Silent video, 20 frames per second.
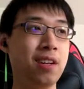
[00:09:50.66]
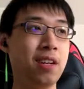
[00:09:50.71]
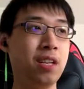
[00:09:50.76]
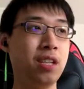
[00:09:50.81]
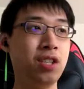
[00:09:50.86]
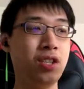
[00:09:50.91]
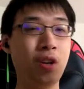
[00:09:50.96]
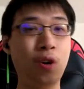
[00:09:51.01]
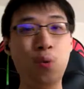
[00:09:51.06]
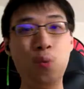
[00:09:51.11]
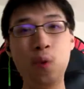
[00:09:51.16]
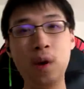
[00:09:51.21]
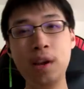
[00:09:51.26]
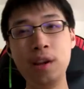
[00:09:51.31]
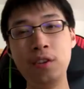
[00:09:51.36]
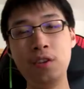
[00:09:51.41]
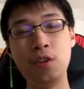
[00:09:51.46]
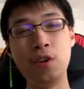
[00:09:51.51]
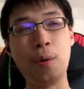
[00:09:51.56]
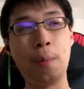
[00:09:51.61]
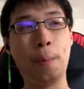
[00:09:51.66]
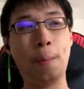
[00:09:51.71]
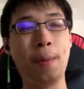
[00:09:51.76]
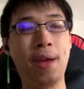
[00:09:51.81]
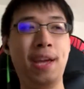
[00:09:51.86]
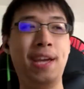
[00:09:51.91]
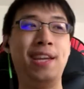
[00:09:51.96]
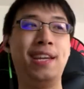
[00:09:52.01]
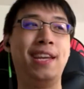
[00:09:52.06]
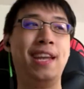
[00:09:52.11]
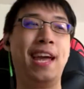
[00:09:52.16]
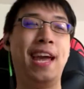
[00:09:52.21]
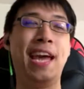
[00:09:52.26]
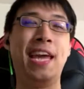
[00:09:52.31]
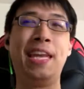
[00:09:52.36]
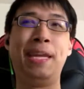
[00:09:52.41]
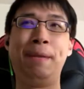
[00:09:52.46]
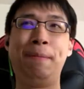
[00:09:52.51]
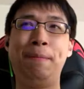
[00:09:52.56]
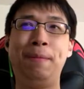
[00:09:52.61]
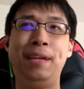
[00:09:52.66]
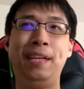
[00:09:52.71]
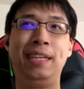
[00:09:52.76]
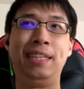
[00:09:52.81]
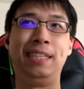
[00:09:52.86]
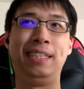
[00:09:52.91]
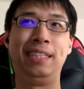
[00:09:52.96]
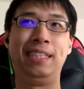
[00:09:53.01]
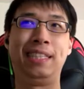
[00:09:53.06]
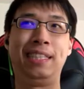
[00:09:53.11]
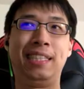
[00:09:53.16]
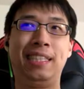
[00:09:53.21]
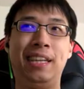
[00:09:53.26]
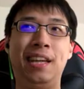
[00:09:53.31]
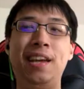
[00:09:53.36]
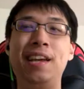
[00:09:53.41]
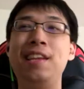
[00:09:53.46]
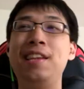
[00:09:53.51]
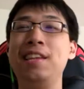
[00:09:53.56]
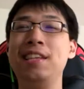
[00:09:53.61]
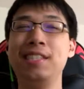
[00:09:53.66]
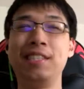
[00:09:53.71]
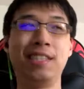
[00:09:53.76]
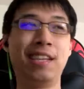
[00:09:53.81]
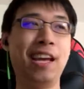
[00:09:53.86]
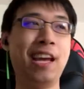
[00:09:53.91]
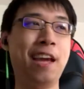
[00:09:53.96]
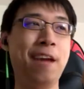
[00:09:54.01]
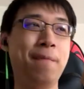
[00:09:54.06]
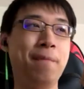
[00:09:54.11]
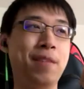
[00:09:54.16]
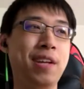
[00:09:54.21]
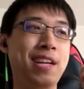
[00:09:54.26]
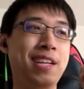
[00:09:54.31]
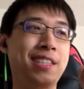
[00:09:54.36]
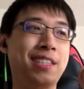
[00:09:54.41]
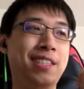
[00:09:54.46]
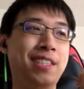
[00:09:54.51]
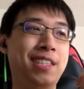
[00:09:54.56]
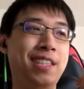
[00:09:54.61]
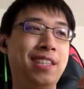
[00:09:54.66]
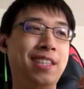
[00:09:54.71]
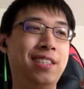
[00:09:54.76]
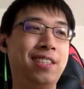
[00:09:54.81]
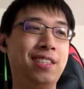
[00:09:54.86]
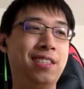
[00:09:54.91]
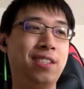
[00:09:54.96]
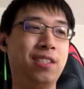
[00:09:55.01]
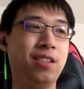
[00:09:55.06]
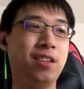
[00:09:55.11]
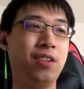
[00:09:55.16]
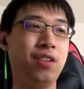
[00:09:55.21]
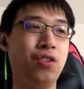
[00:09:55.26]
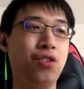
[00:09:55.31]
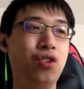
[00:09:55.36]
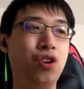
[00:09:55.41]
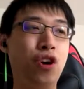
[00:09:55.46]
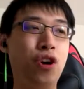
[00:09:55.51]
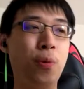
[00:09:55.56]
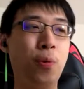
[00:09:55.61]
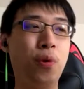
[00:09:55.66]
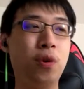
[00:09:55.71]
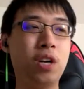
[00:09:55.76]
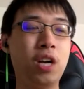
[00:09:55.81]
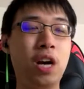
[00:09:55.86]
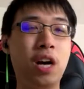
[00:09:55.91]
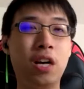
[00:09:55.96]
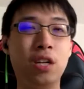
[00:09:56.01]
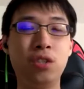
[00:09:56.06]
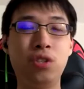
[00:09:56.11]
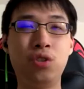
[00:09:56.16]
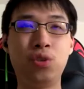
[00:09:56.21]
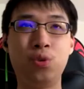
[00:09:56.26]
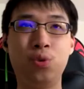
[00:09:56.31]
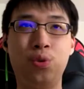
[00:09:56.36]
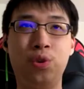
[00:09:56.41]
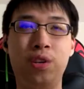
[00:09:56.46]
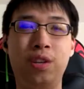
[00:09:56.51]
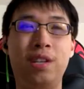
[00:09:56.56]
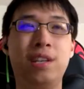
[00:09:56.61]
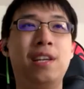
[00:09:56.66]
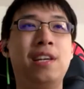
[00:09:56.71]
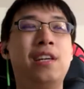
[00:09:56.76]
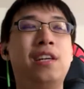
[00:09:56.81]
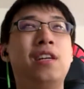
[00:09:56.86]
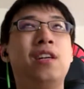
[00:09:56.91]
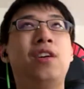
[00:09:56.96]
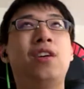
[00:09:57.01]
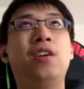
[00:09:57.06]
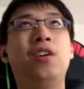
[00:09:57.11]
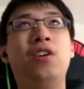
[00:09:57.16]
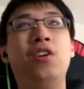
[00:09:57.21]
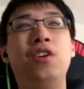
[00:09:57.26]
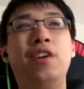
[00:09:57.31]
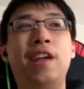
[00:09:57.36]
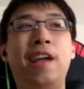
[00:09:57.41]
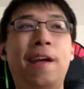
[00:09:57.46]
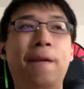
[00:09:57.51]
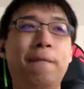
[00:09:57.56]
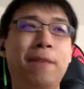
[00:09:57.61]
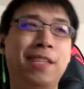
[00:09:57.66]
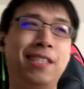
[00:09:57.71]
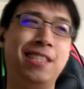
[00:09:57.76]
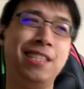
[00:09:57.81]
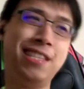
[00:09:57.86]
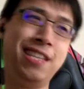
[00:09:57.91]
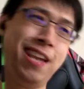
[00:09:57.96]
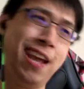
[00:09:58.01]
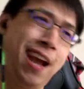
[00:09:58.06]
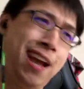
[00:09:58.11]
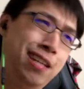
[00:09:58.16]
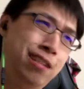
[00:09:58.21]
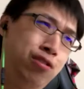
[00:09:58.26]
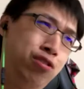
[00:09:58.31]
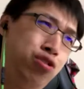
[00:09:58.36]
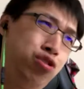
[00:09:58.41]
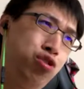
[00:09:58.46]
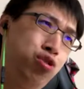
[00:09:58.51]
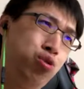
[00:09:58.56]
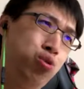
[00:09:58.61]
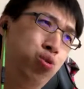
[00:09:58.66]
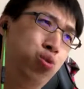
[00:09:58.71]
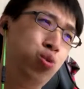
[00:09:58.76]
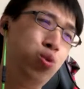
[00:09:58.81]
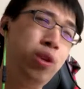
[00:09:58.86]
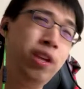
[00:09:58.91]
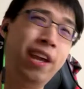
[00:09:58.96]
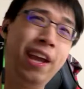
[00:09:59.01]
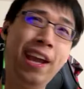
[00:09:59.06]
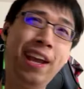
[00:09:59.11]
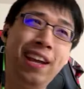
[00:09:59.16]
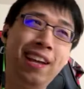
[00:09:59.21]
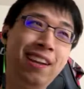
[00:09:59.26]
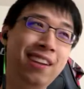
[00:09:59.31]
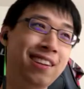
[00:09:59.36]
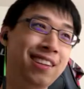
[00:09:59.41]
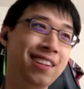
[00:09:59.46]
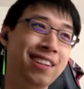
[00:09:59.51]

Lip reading: So one of your main enemies in this game is this noble consort. her name is Nyan Su Yang.